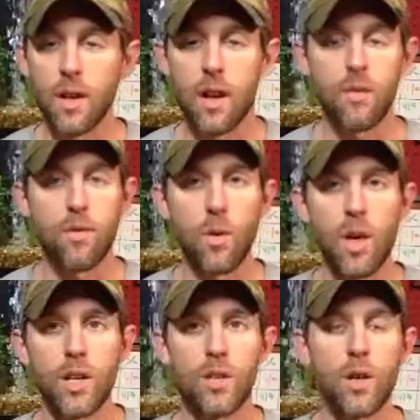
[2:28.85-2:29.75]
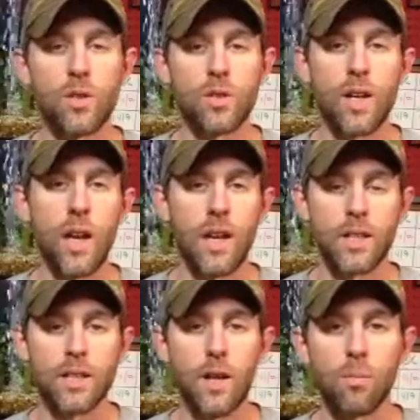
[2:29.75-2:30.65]
Avoid those tanks
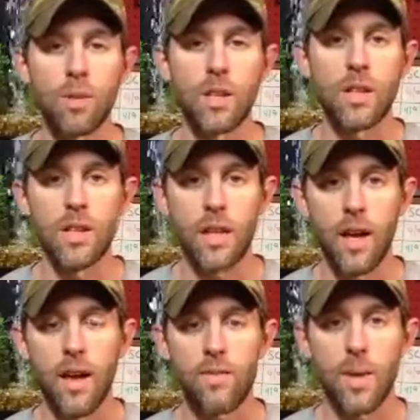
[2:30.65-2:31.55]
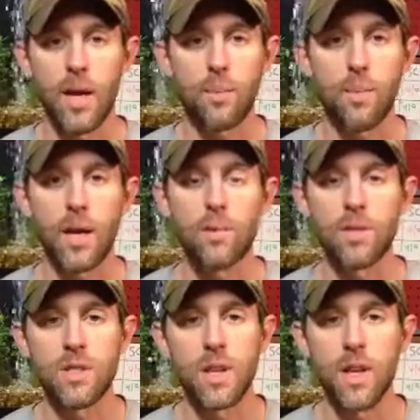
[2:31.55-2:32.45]
completely. I've made big
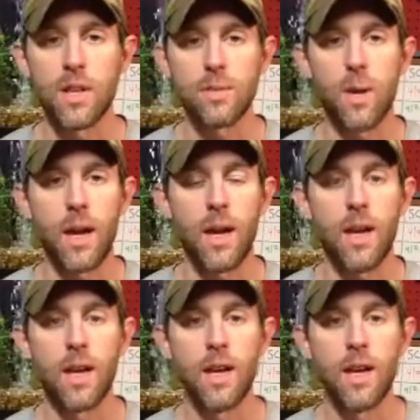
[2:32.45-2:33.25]
mistakes by